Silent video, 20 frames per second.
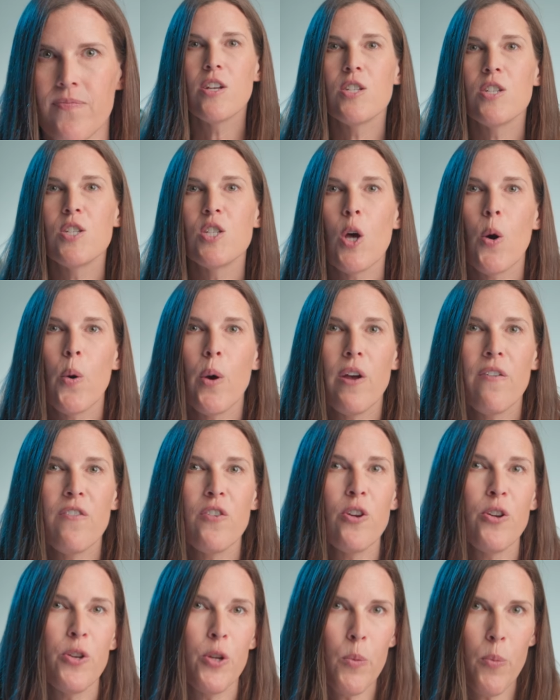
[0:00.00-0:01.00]
So if
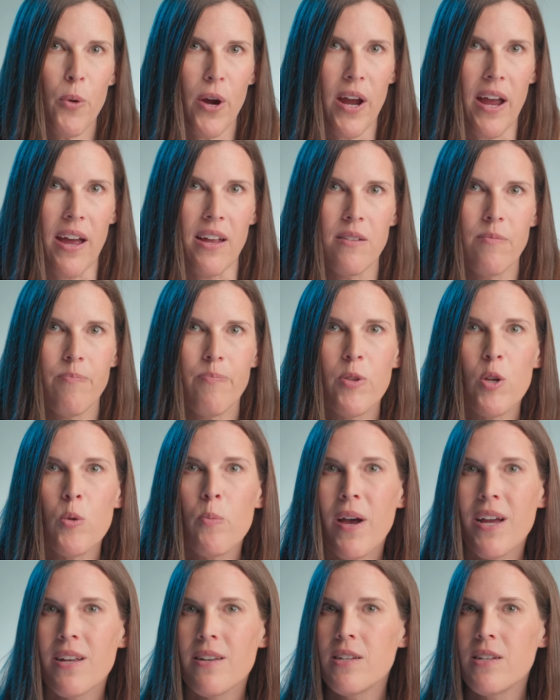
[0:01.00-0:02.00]
you're a new brand, you might